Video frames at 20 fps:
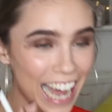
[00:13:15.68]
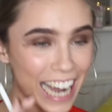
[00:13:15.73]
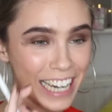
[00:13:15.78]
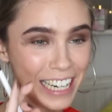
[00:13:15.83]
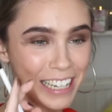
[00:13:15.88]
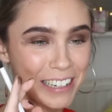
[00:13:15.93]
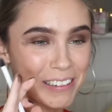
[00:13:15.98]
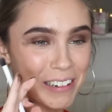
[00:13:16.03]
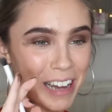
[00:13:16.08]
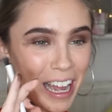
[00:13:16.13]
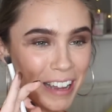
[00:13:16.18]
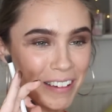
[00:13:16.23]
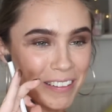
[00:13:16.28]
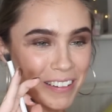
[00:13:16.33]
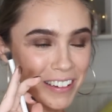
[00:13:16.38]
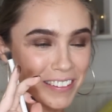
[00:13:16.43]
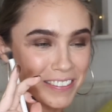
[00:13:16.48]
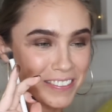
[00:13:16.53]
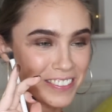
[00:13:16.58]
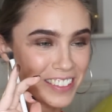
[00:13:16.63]
I didn't wipe
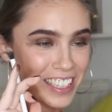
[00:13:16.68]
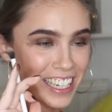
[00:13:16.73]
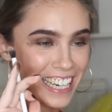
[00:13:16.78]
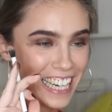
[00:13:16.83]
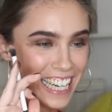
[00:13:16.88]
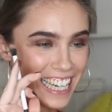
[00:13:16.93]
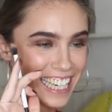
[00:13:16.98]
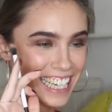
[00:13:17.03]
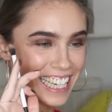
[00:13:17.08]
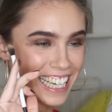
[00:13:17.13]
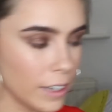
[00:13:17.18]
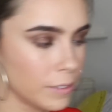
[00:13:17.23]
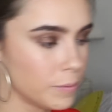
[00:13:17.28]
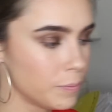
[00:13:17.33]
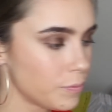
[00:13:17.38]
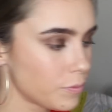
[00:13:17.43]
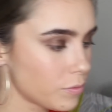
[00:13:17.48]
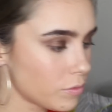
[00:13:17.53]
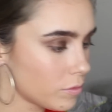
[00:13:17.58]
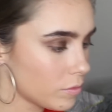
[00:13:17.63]
my finger.
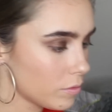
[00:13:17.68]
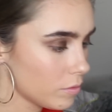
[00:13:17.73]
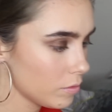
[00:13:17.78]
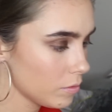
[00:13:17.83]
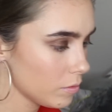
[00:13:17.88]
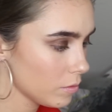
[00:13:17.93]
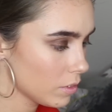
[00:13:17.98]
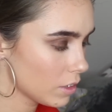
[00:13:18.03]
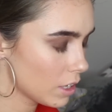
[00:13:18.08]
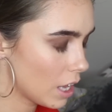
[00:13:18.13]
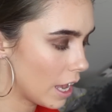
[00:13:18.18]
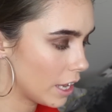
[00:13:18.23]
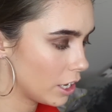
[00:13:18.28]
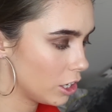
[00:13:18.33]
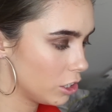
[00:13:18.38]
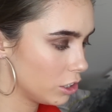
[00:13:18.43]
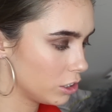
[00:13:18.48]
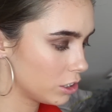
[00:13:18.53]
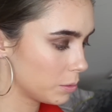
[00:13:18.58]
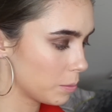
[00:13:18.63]
Then I
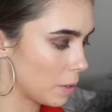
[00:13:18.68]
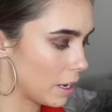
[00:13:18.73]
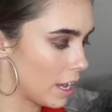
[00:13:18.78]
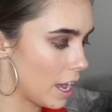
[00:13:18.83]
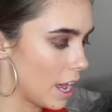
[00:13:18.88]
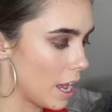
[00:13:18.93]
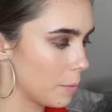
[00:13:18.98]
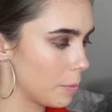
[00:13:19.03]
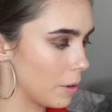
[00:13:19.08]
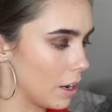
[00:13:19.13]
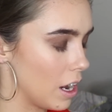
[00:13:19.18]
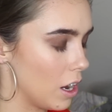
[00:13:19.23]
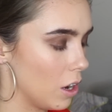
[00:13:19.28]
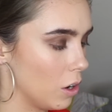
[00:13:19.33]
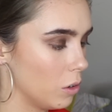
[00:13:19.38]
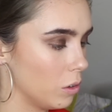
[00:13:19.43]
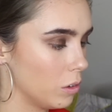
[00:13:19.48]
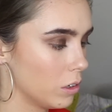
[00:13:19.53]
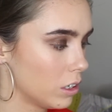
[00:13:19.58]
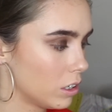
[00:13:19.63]
use my
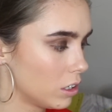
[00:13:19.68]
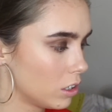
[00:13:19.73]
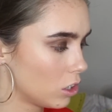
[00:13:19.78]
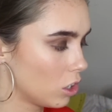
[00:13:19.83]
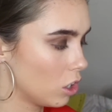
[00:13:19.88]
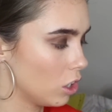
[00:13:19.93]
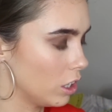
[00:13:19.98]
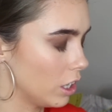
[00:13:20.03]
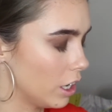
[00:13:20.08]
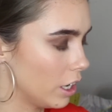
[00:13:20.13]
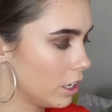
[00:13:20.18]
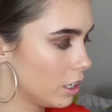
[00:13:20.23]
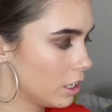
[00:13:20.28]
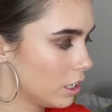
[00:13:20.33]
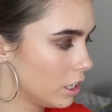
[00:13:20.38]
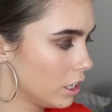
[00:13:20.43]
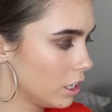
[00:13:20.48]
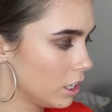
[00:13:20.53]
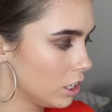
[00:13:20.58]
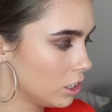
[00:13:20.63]
eyebrow colour
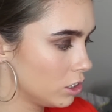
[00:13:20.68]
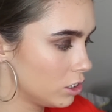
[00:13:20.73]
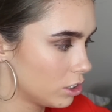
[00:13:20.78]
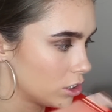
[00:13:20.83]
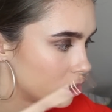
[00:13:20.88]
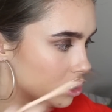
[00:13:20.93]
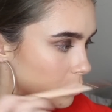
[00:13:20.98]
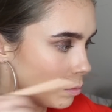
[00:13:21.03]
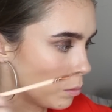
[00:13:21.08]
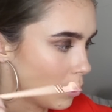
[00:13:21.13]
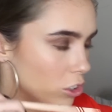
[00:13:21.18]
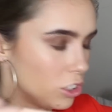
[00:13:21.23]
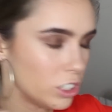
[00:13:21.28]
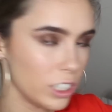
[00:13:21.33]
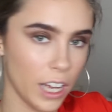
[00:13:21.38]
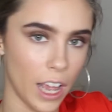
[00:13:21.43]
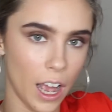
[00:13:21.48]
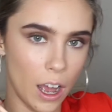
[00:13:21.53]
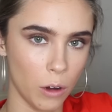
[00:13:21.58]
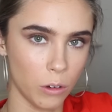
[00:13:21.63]
to smudge
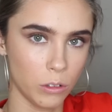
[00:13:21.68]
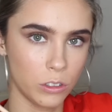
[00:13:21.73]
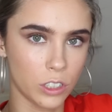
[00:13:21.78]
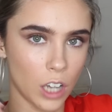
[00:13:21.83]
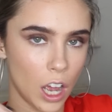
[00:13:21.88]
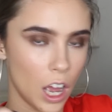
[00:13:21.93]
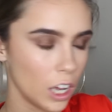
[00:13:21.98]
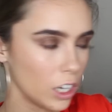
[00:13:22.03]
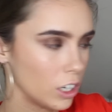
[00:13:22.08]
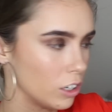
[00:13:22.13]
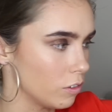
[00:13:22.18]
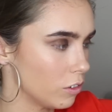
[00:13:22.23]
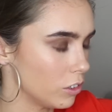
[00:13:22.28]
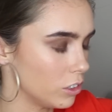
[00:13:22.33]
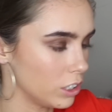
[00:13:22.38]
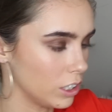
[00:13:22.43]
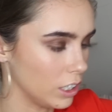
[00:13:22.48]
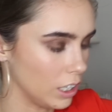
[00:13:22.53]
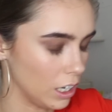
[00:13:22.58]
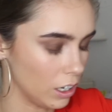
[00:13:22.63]
it out darker
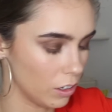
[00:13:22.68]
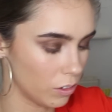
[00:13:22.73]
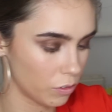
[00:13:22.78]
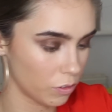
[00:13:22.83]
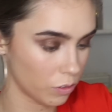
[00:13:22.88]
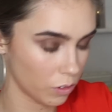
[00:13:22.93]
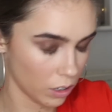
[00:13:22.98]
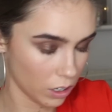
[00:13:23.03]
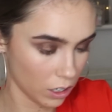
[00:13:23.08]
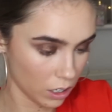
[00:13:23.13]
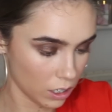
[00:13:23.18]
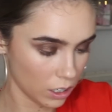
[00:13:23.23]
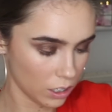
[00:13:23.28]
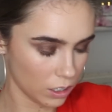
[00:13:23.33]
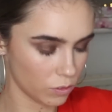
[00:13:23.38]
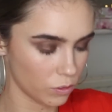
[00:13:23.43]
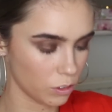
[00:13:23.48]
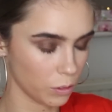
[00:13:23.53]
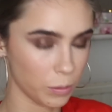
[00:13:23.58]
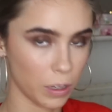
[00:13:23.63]
underneath
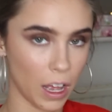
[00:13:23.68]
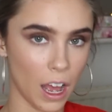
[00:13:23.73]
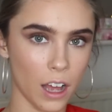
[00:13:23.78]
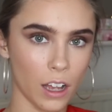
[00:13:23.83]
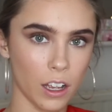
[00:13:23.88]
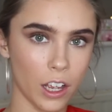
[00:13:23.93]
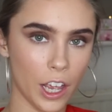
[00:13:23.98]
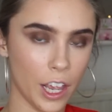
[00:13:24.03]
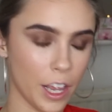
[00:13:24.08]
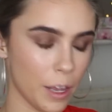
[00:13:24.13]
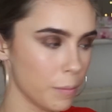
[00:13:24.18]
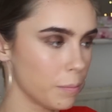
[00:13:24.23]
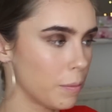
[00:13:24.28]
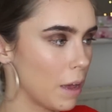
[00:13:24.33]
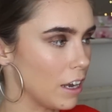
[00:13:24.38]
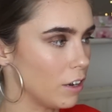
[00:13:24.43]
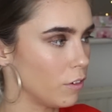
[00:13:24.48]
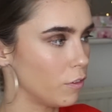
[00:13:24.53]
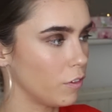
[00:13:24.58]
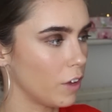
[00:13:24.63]
from that
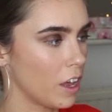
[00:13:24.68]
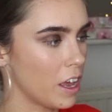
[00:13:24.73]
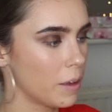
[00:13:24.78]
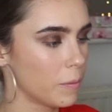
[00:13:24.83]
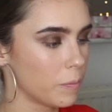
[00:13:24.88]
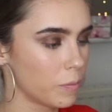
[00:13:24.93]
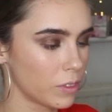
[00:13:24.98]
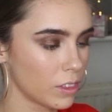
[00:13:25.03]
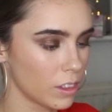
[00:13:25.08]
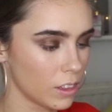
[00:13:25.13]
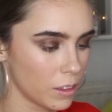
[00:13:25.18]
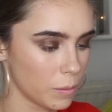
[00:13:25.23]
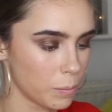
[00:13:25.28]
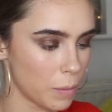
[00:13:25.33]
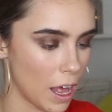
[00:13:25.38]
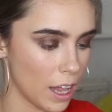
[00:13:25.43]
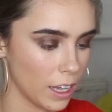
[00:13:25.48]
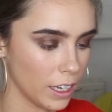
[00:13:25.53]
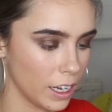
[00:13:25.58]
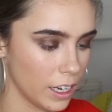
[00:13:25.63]
Benefit
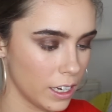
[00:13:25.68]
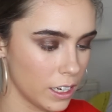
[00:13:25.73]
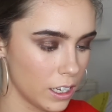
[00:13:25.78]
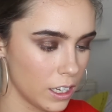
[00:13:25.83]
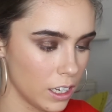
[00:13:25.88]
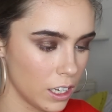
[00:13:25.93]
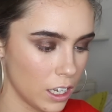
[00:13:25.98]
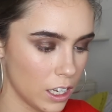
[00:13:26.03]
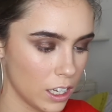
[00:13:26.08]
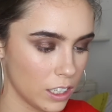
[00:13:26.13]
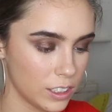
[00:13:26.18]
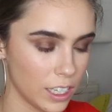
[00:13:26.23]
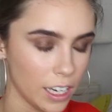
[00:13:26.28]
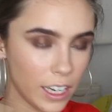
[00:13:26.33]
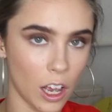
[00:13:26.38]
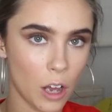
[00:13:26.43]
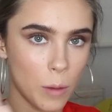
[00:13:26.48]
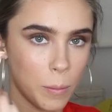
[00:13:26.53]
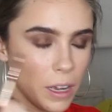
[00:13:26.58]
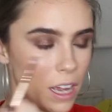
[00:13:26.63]
palette. Take
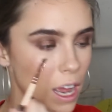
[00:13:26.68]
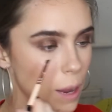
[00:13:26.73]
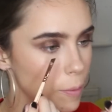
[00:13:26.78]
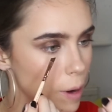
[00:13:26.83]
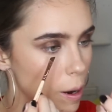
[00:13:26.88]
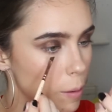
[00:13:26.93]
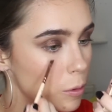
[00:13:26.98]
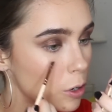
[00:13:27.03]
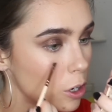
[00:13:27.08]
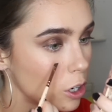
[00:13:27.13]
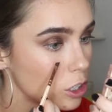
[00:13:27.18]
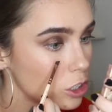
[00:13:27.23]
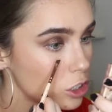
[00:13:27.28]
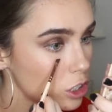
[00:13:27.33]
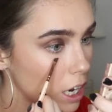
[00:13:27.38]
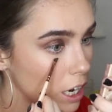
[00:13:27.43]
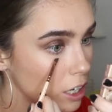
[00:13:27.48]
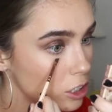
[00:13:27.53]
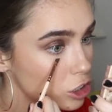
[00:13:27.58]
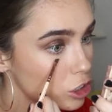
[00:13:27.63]
it on my eyebrow
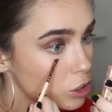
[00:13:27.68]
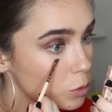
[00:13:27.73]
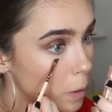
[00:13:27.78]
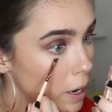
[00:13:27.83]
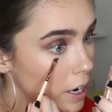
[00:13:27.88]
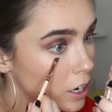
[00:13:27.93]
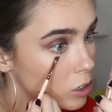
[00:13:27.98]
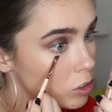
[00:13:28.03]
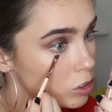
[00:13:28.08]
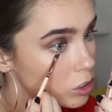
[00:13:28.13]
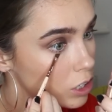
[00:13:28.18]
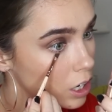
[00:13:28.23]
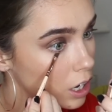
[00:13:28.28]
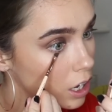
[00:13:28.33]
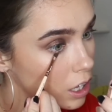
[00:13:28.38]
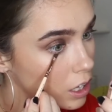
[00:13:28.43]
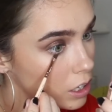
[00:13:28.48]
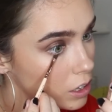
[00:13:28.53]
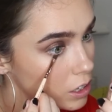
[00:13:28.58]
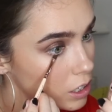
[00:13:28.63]
brush and just right
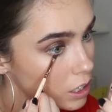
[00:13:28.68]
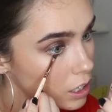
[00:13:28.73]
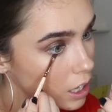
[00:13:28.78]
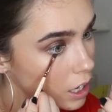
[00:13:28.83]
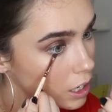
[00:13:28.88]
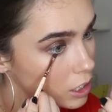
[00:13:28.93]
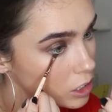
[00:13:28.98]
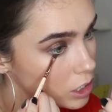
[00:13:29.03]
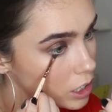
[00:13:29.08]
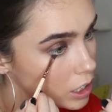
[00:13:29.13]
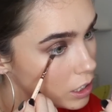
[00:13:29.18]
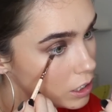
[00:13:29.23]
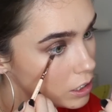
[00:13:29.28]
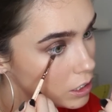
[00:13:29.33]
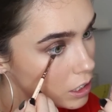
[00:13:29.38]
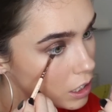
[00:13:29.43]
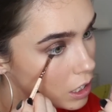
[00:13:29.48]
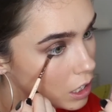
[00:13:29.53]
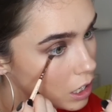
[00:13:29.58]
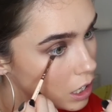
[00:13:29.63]
under the
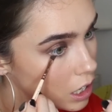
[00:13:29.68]
lashes